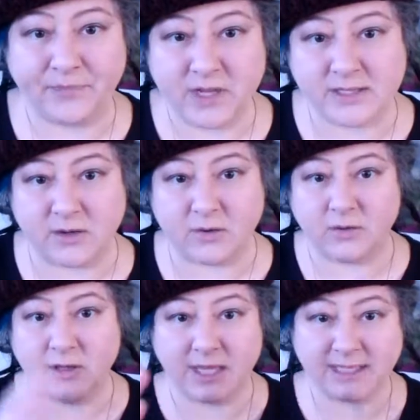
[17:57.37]

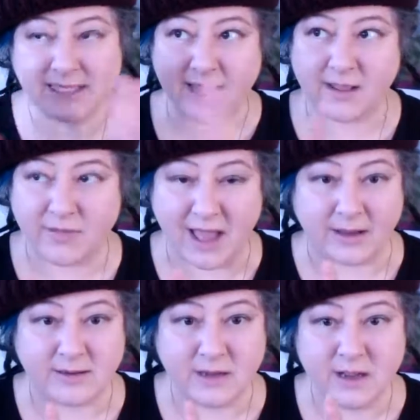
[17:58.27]
So let's take
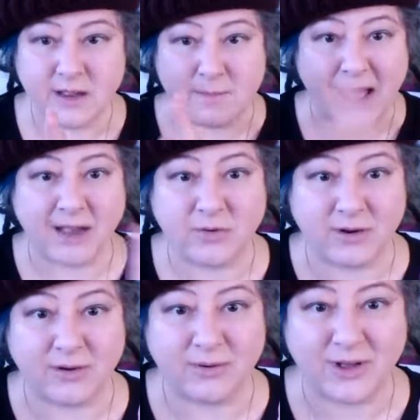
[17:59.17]
that
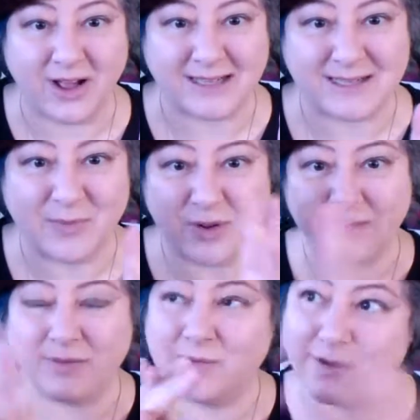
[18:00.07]
macrocosm, or
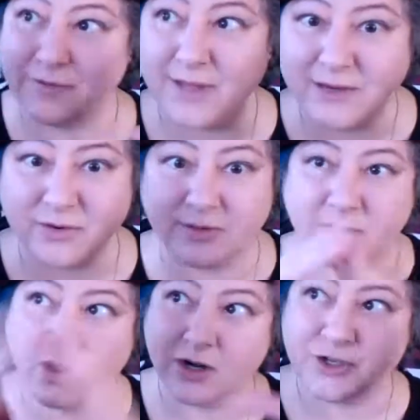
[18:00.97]
the
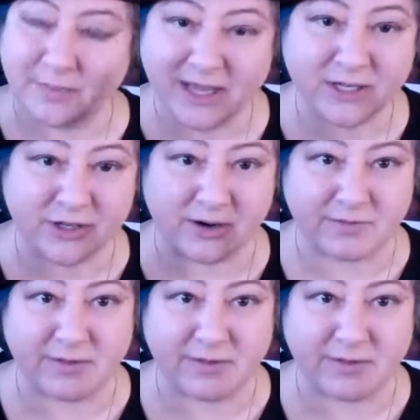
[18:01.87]
larger picture of the